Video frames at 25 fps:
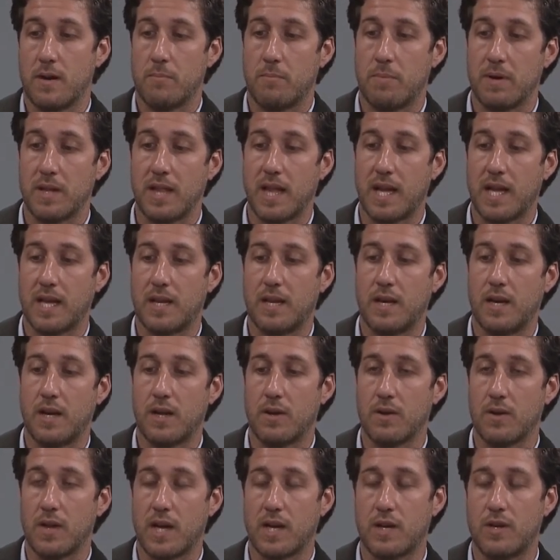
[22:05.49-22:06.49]
But like, you
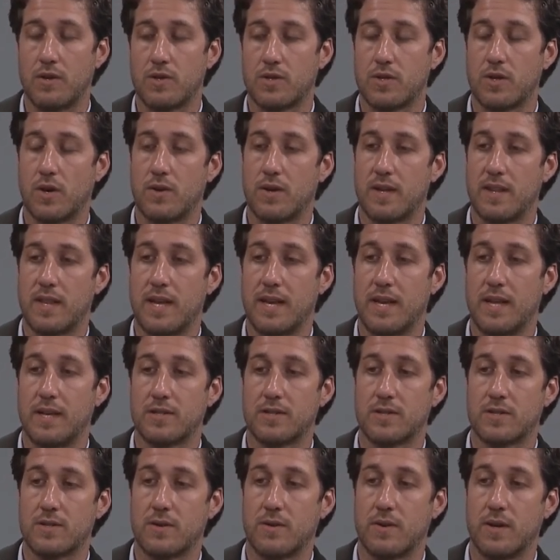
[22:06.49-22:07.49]
know, like you showed in that
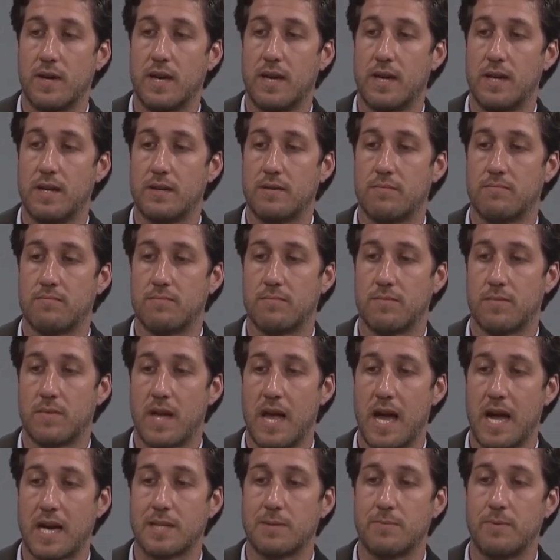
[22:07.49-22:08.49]
history
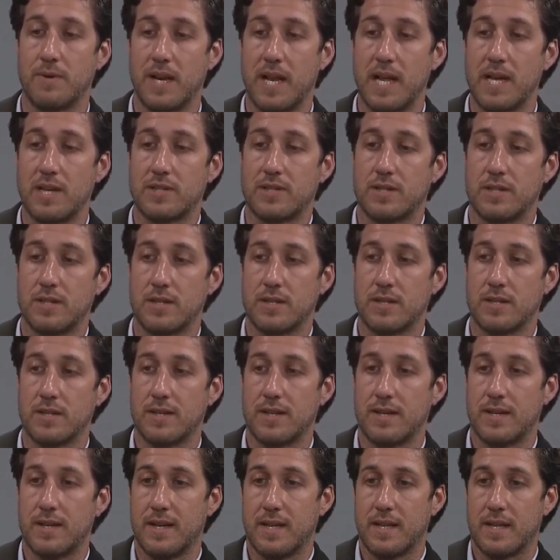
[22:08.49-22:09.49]
explanation,
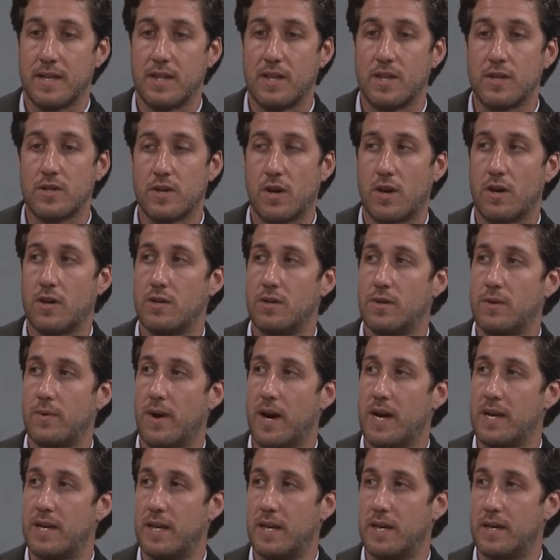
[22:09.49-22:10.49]
these aren't new
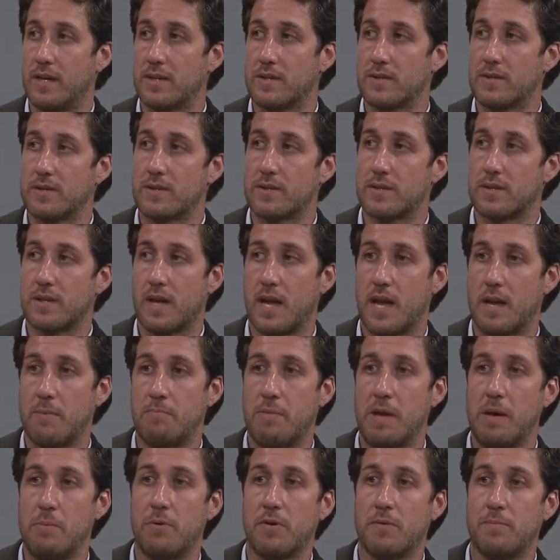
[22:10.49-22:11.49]
ideas, and
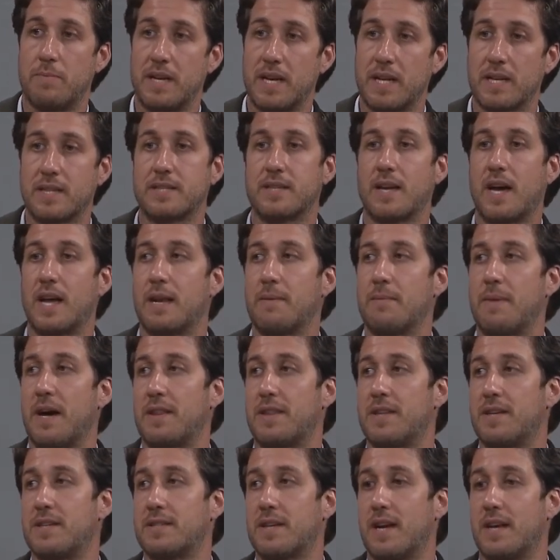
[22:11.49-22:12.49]
people have been excited
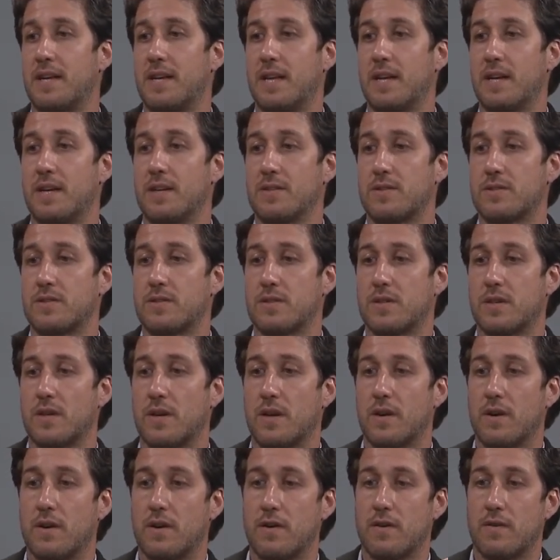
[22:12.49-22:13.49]
about these ideas
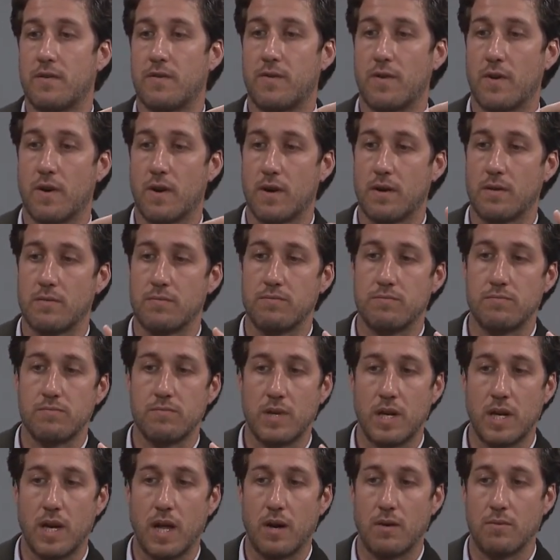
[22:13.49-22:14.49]
for,
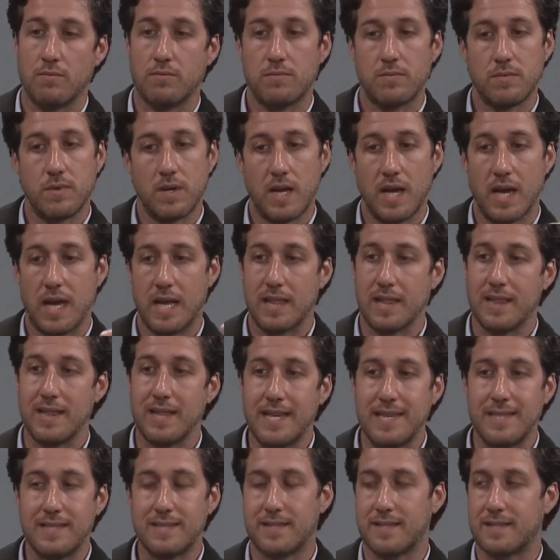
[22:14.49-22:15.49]
you know, at
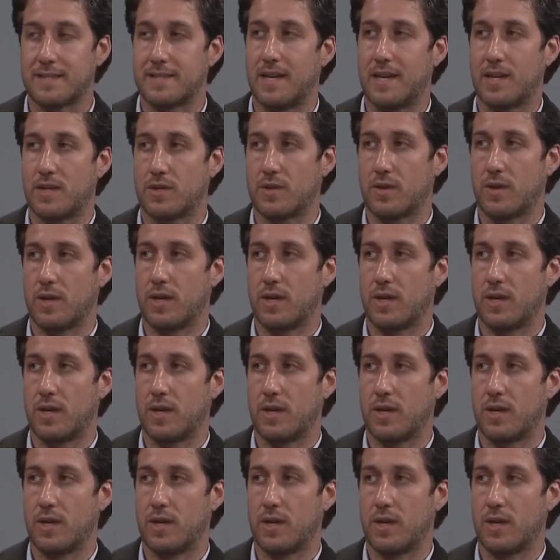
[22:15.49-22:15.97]
least a century.